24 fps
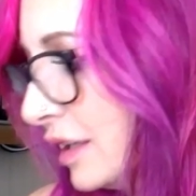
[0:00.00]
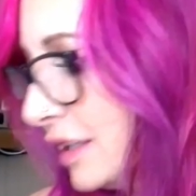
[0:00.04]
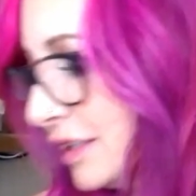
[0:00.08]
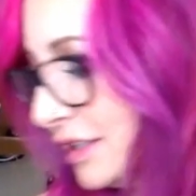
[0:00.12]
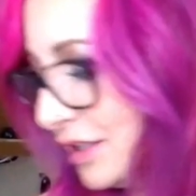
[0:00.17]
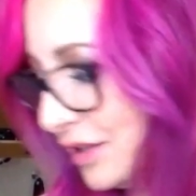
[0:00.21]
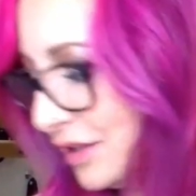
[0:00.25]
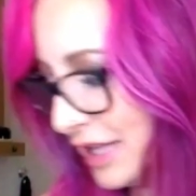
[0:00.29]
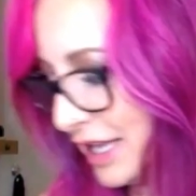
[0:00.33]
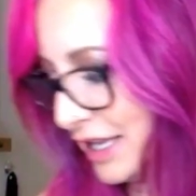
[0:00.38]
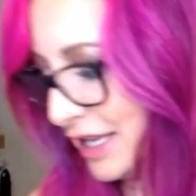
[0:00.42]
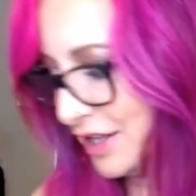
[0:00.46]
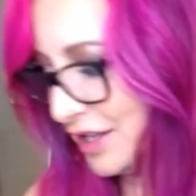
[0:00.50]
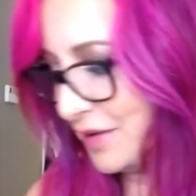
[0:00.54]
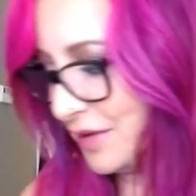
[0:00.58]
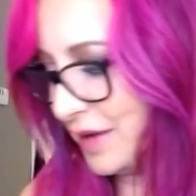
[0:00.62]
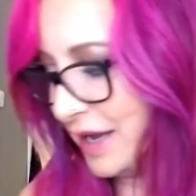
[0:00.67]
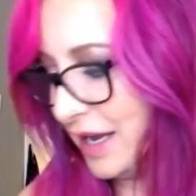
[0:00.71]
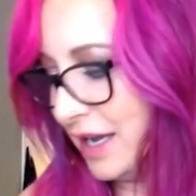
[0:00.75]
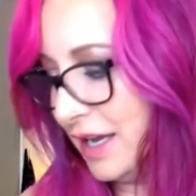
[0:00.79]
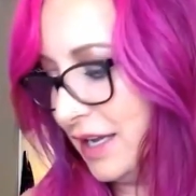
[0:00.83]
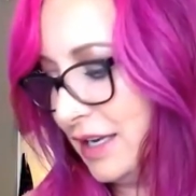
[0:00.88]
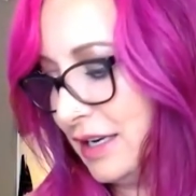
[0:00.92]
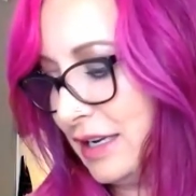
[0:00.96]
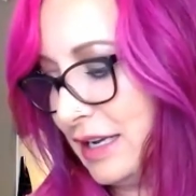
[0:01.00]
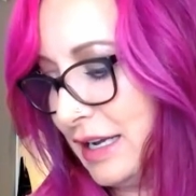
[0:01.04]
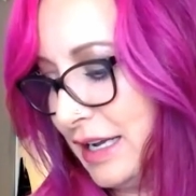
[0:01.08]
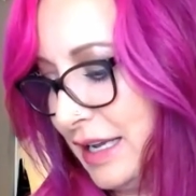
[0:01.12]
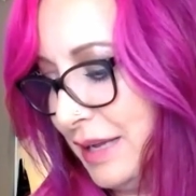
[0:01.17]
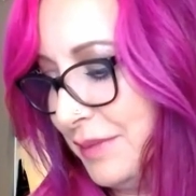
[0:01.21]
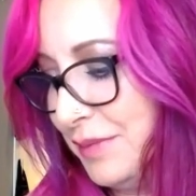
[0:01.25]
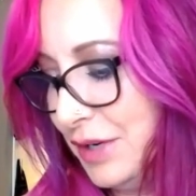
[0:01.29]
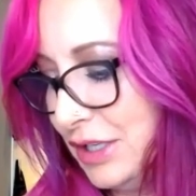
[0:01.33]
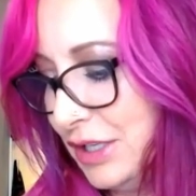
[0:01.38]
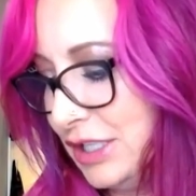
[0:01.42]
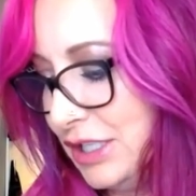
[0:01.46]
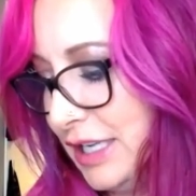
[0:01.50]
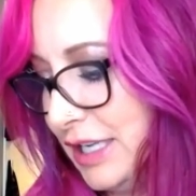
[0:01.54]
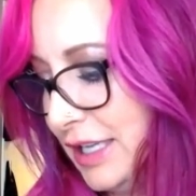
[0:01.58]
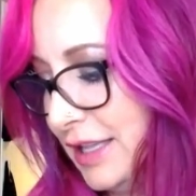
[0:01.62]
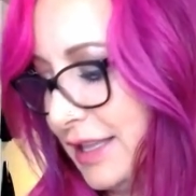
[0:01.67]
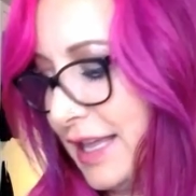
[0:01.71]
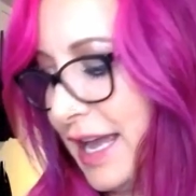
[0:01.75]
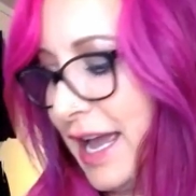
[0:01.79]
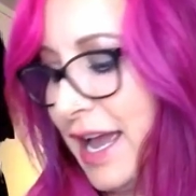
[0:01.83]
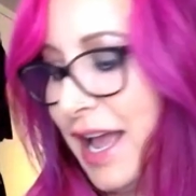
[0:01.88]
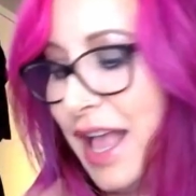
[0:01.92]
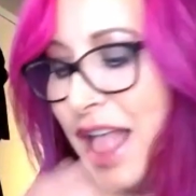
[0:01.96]
So thank you, Ed. I
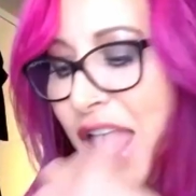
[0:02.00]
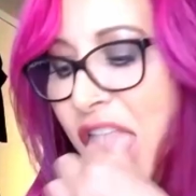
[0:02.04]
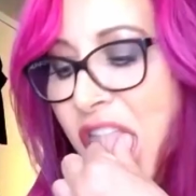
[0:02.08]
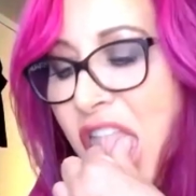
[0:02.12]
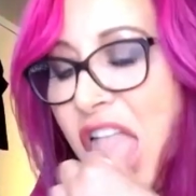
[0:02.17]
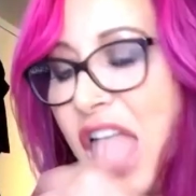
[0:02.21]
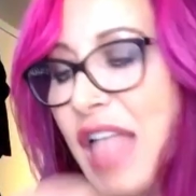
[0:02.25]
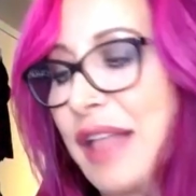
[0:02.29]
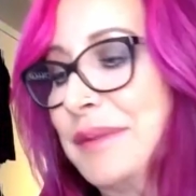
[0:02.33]
appreciate that.